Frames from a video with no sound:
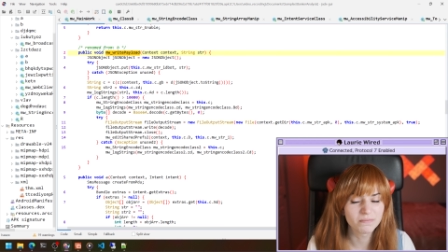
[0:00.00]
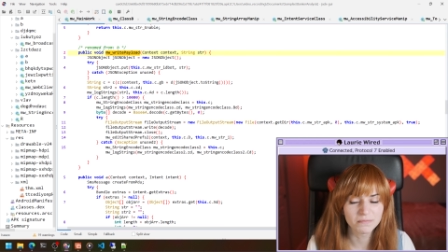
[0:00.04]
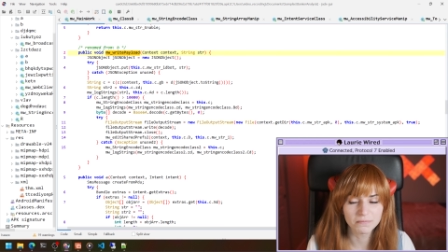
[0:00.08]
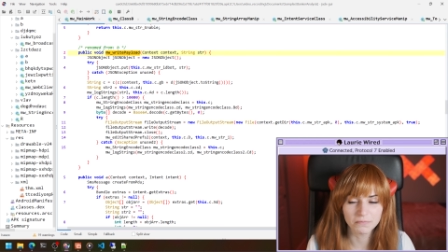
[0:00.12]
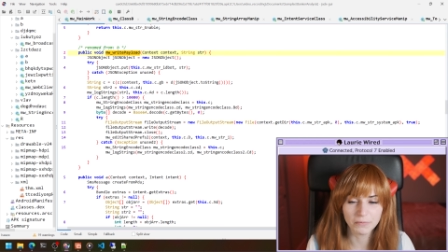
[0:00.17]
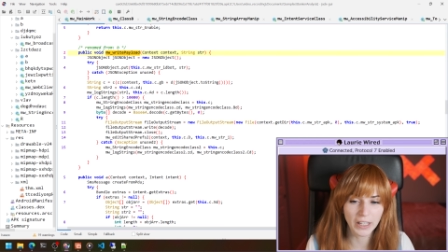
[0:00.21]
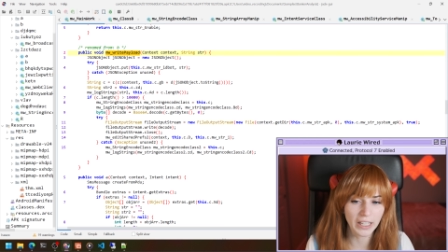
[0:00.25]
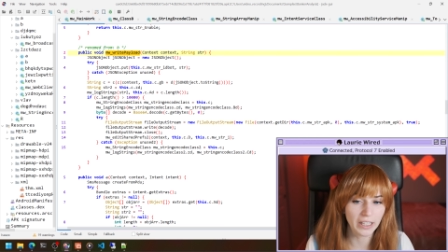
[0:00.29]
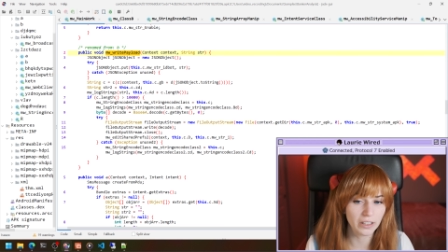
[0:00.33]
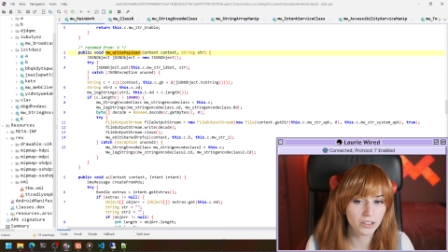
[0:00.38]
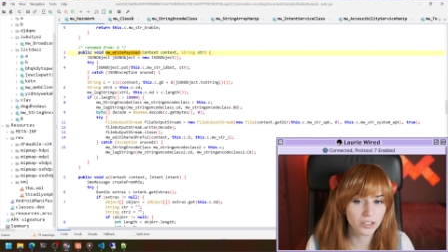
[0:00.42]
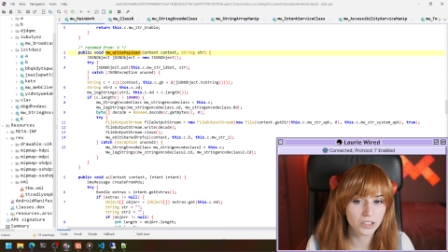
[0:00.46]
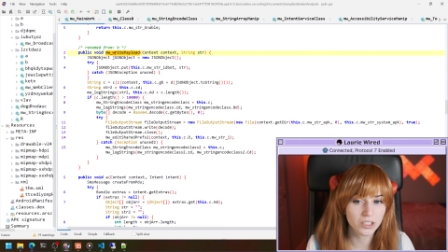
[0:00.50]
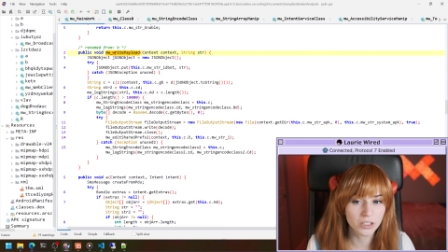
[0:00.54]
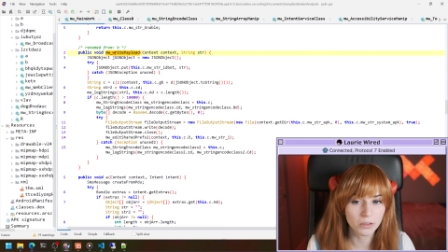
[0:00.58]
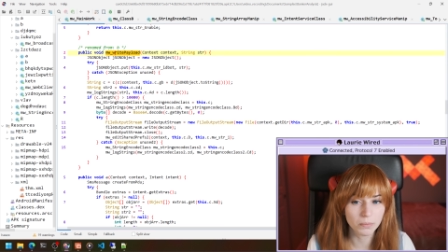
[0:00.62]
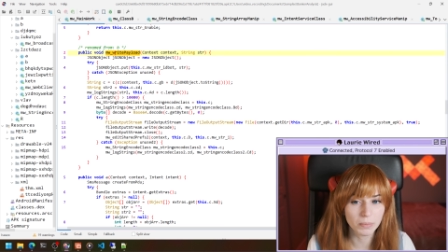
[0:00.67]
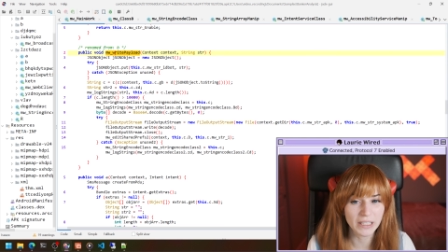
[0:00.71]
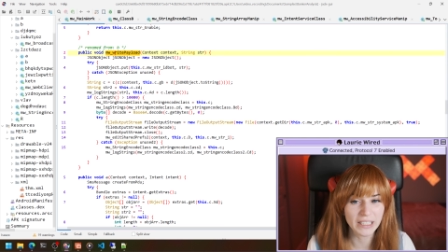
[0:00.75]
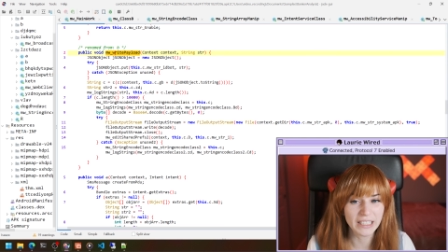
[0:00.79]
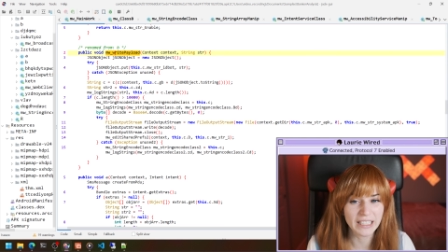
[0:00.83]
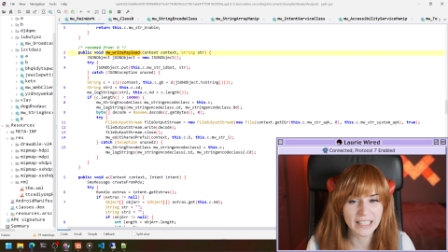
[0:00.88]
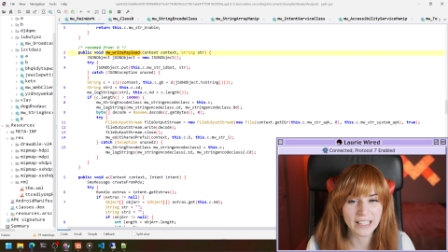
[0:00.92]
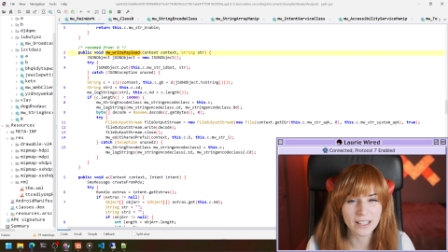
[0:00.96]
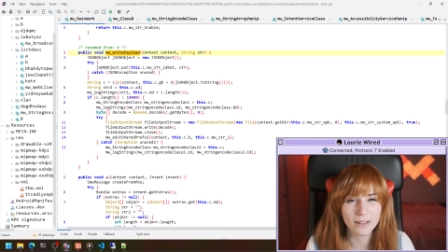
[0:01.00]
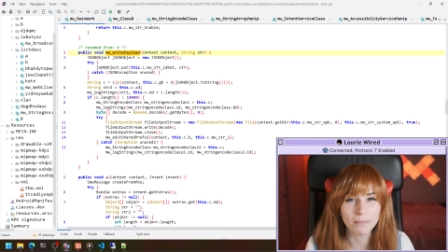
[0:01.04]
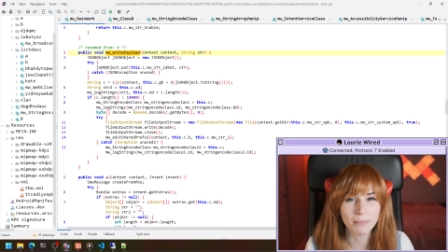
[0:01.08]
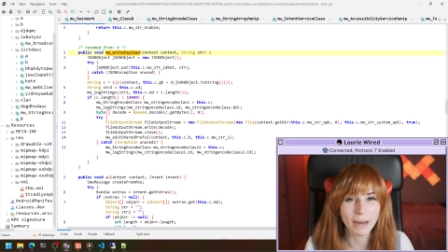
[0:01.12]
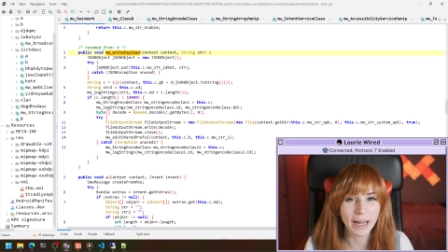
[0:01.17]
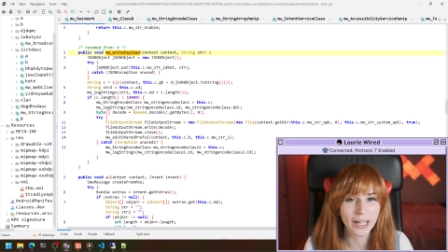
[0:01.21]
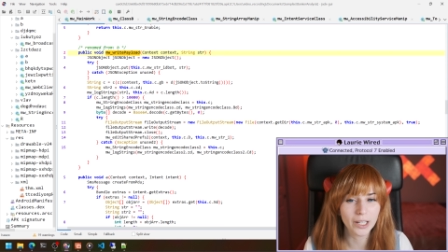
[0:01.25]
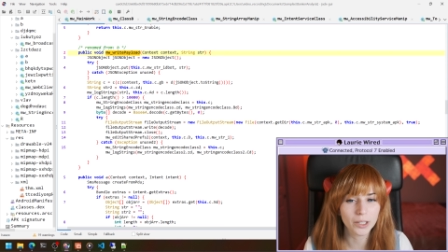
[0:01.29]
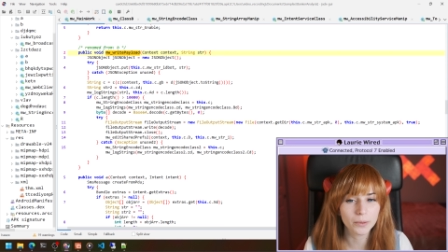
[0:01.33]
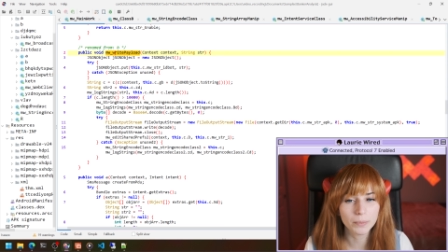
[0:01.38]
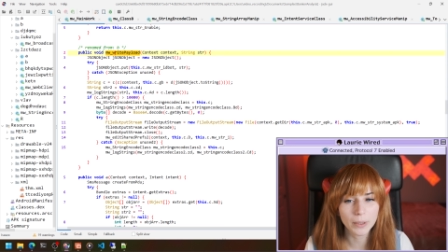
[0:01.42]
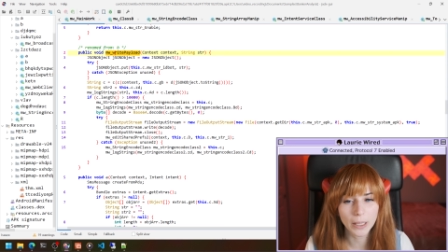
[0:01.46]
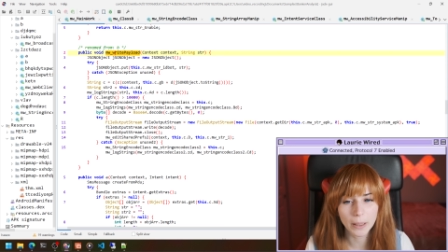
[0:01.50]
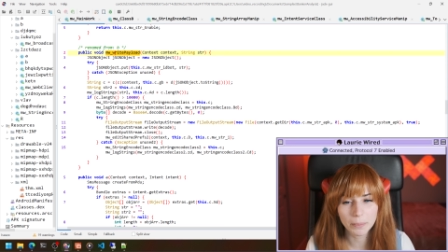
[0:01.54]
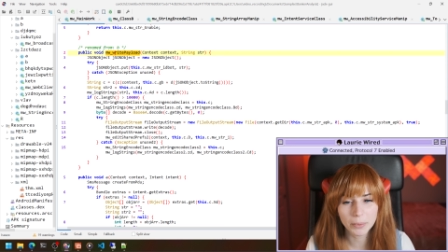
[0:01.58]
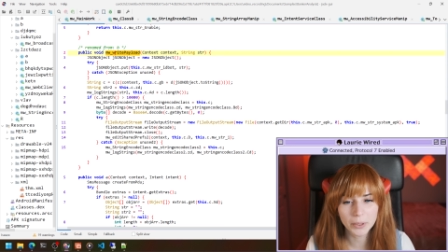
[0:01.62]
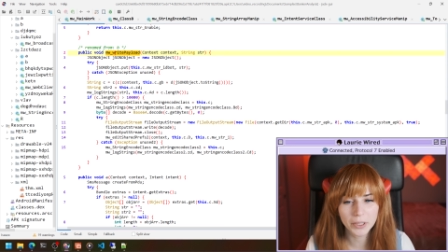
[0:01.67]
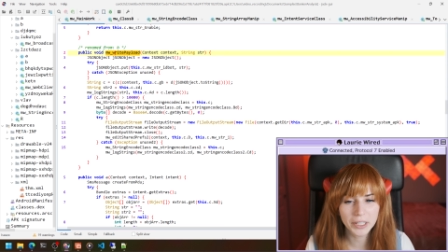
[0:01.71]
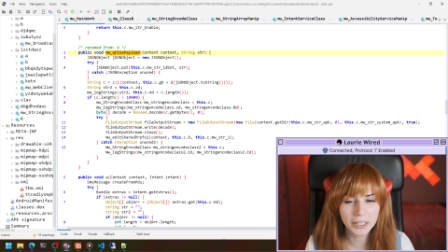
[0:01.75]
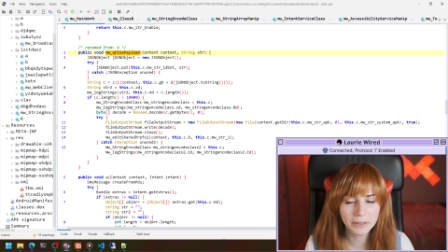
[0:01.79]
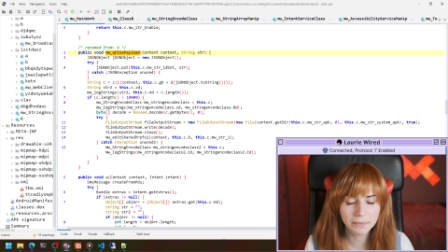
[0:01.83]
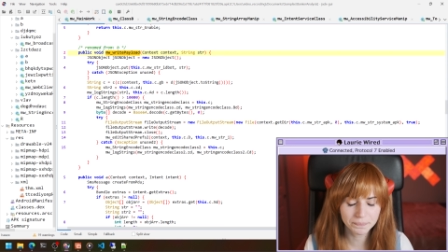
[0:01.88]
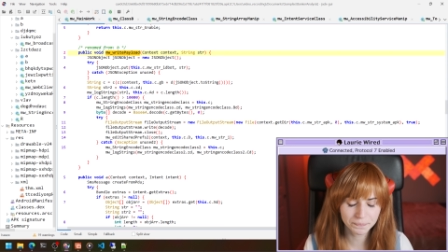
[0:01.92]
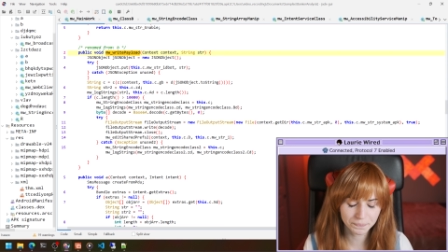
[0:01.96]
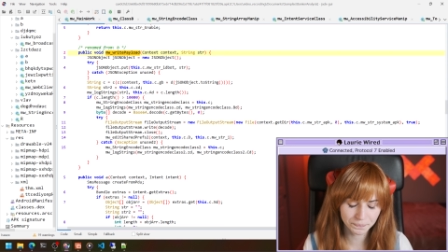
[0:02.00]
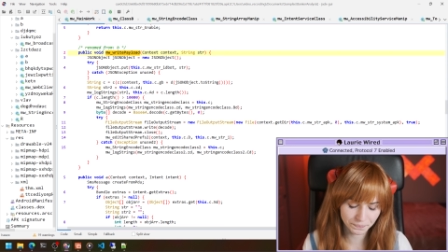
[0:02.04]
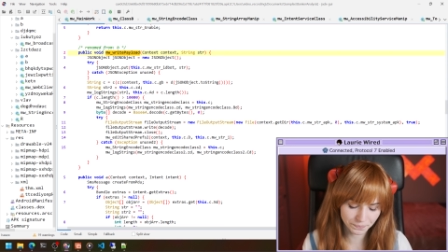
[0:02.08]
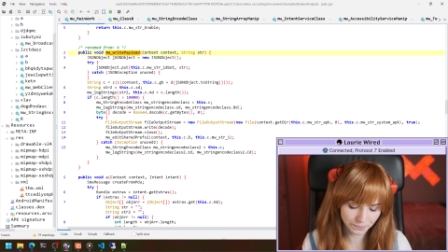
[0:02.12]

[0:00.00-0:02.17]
failed to be decompiled properly.